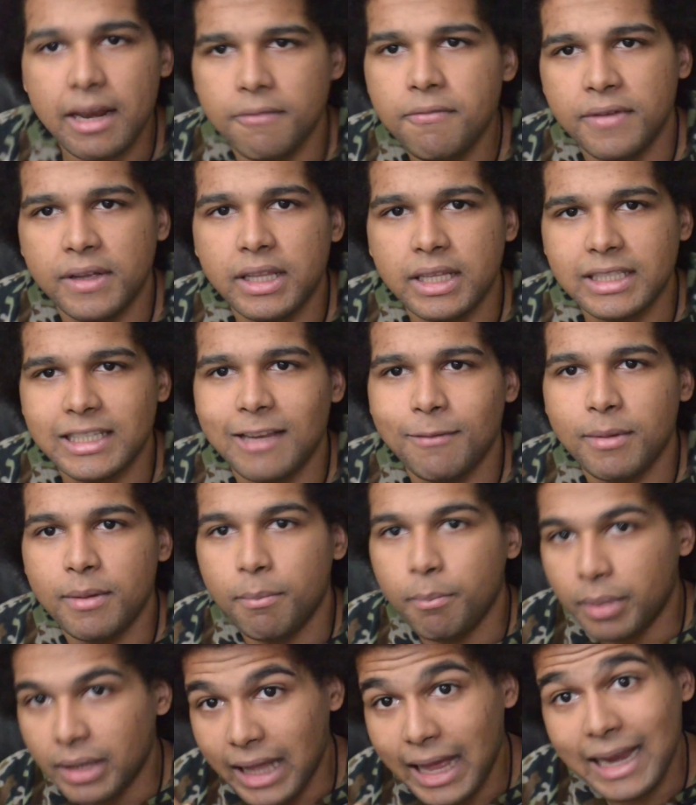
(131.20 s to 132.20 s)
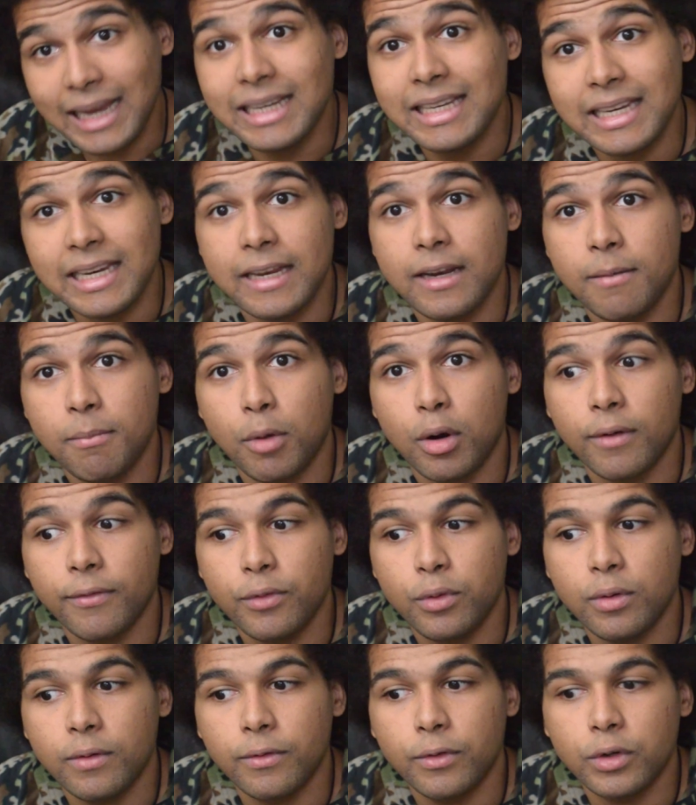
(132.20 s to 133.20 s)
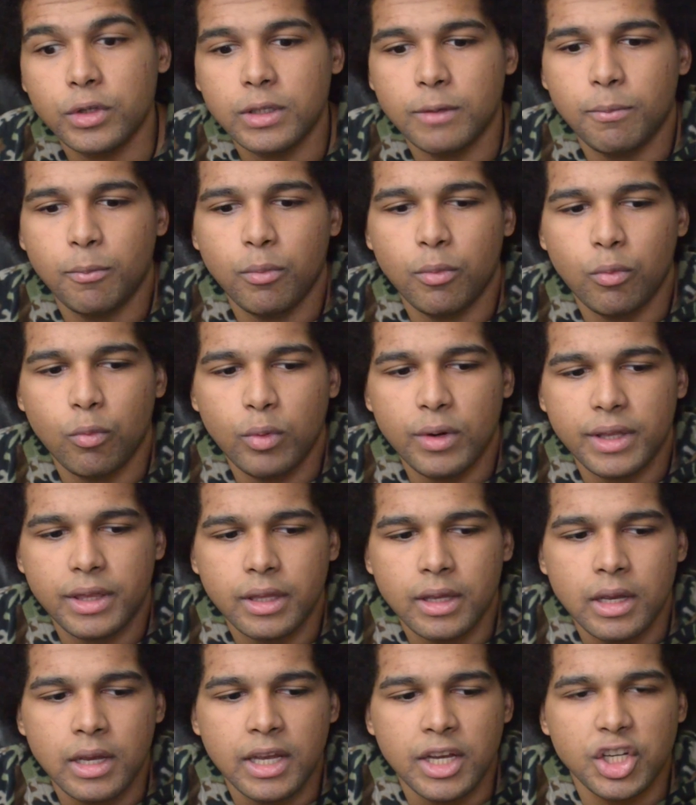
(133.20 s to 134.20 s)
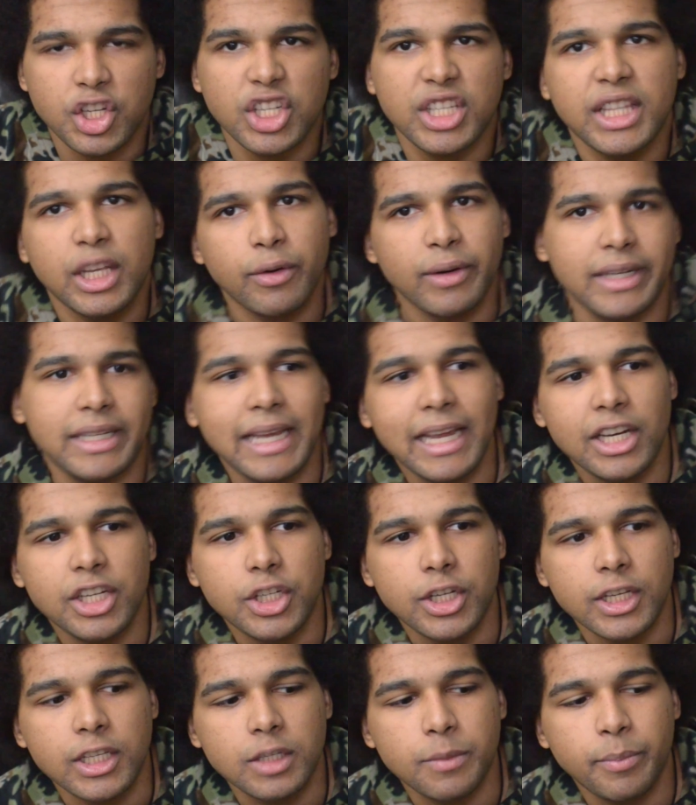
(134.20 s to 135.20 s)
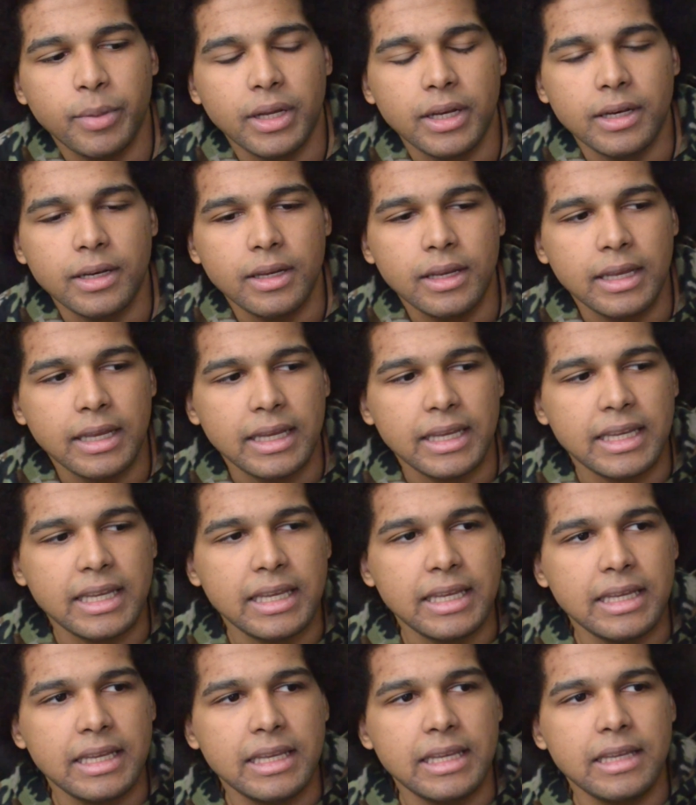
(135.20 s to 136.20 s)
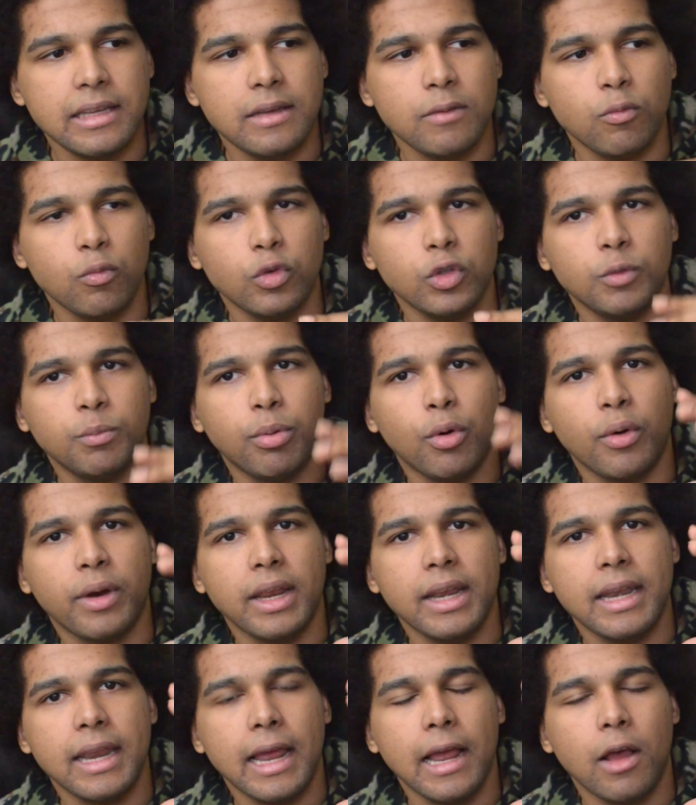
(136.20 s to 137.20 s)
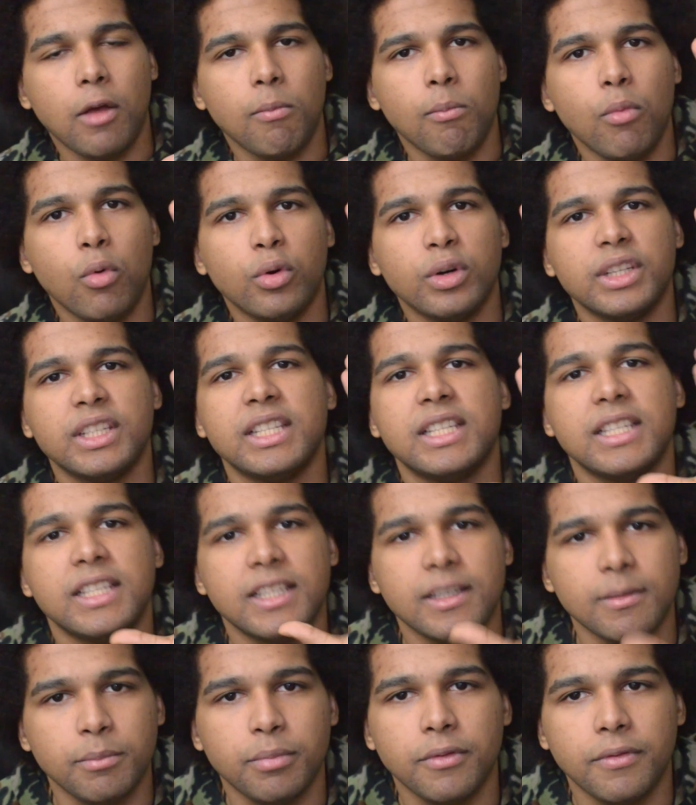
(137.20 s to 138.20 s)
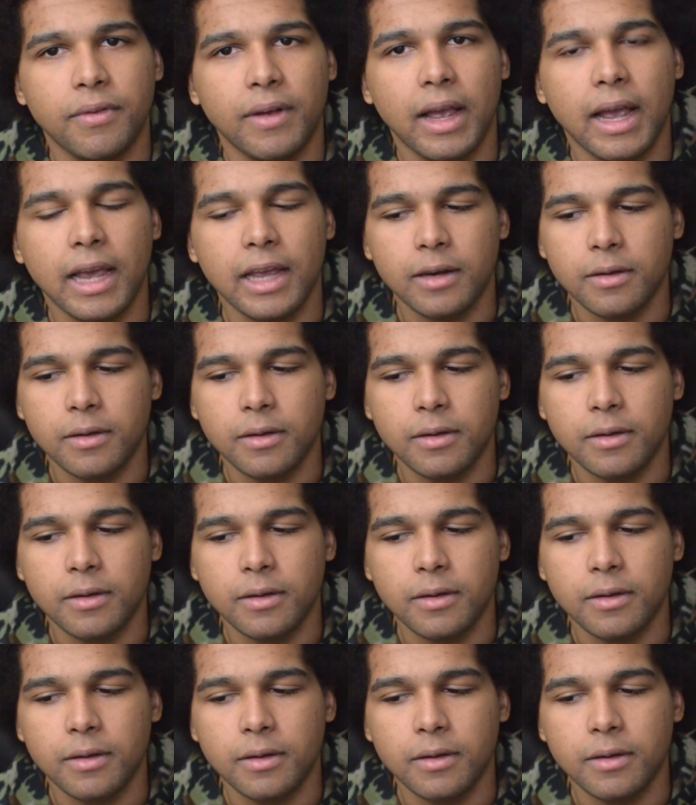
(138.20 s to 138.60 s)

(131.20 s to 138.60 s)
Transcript: of villains have been blinded in the Marvel Universe with just their intentions, but was broken down more simplified.